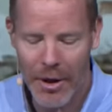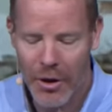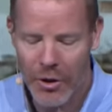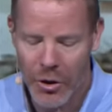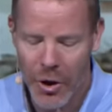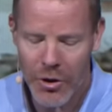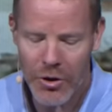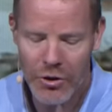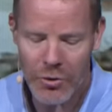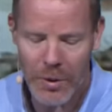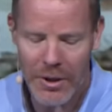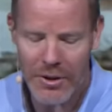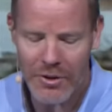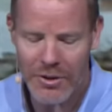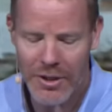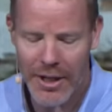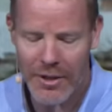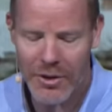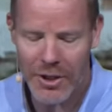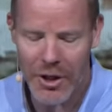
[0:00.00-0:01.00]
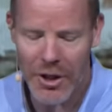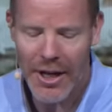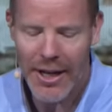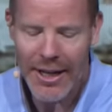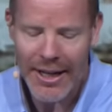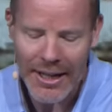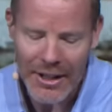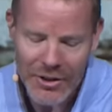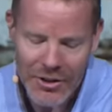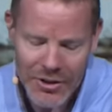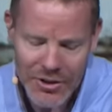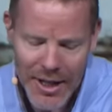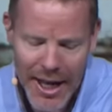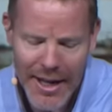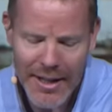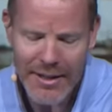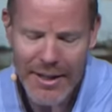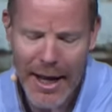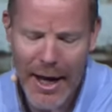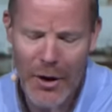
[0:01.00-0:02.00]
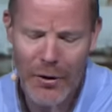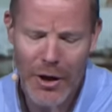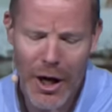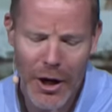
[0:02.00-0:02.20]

Notice what it says here. He sat down